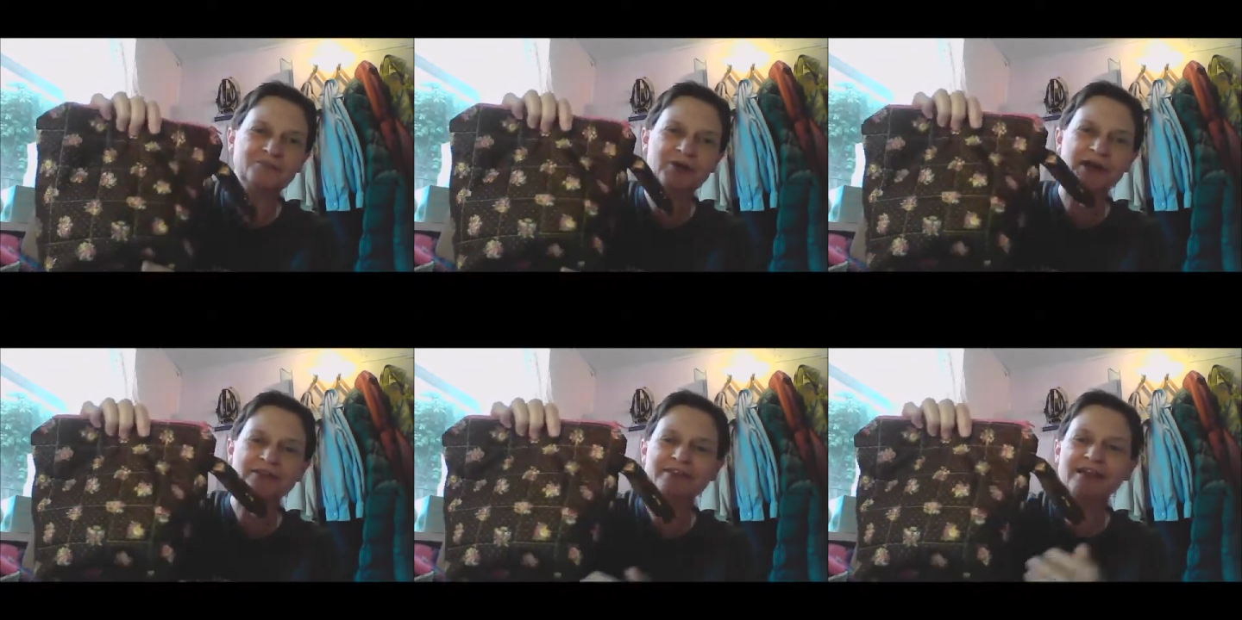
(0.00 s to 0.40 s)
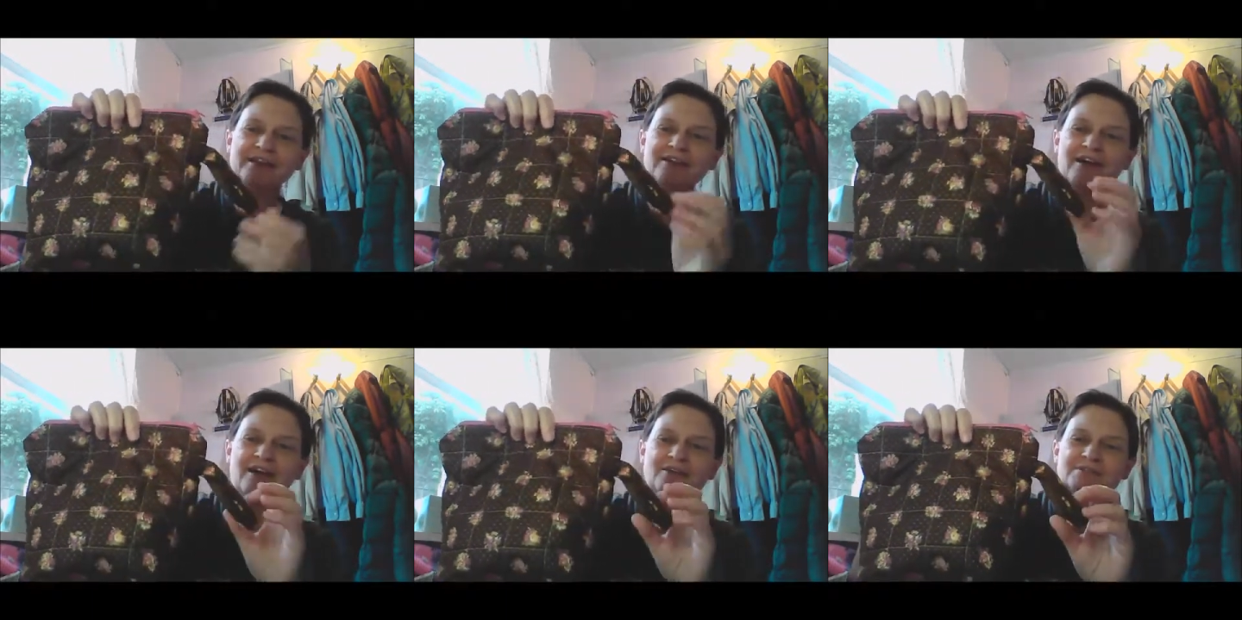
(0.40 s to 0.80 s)
And
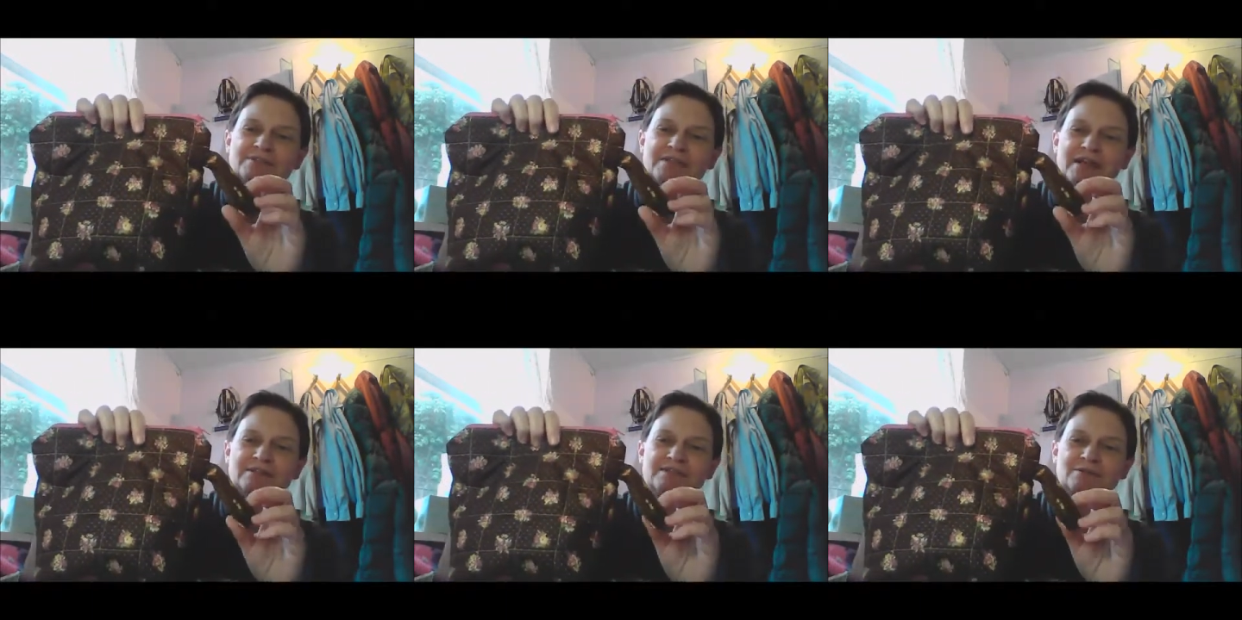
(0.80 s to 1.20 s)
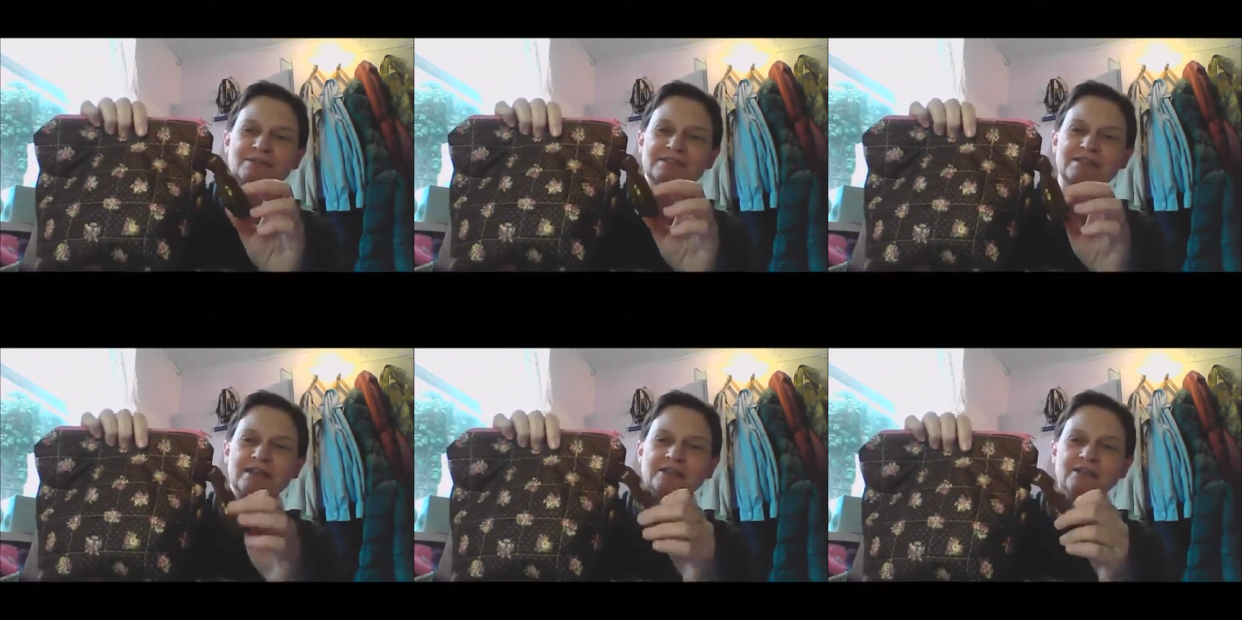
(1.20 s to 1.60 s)
then as I
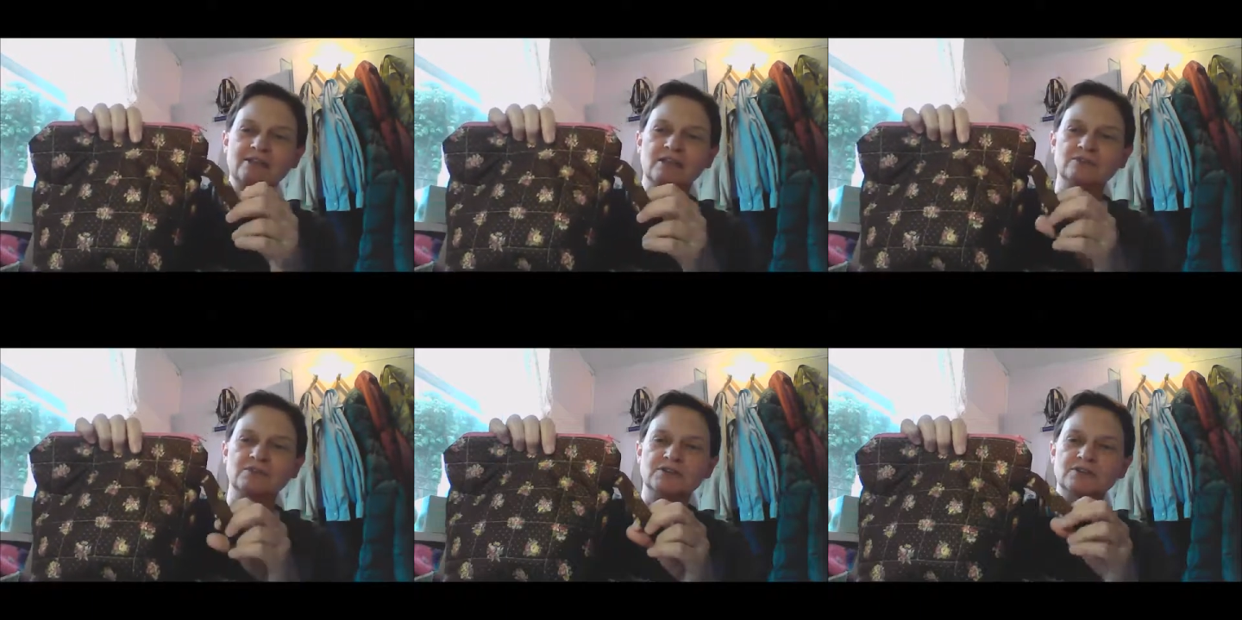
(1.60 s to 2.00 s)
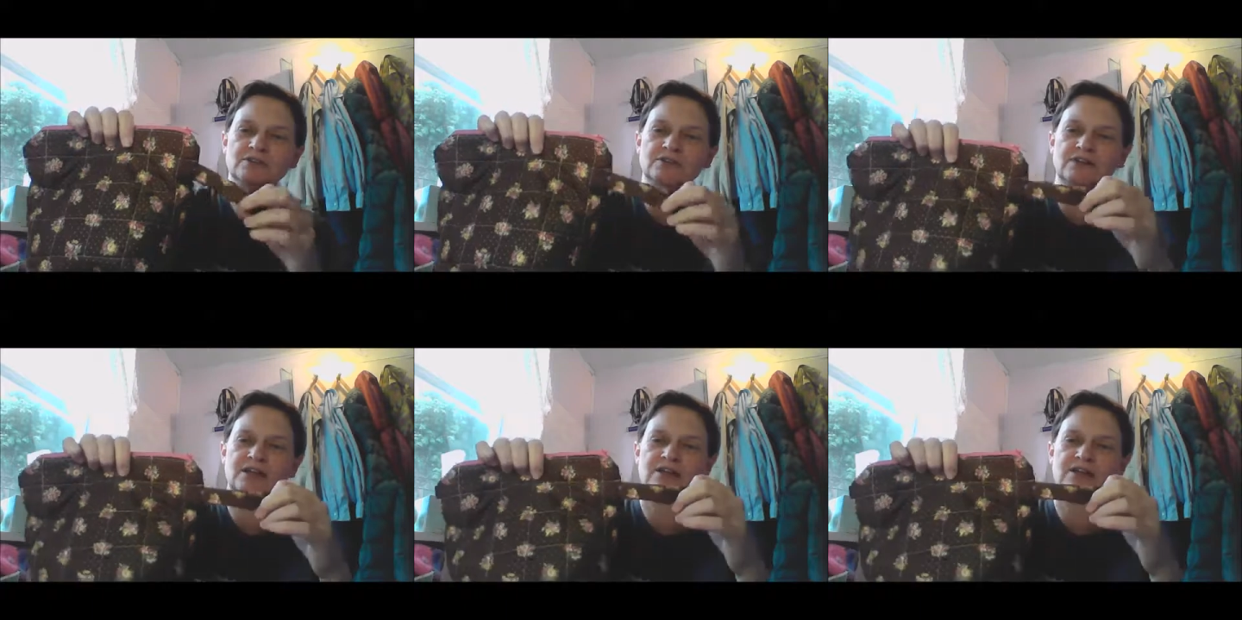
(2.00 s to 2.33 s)
was taking it over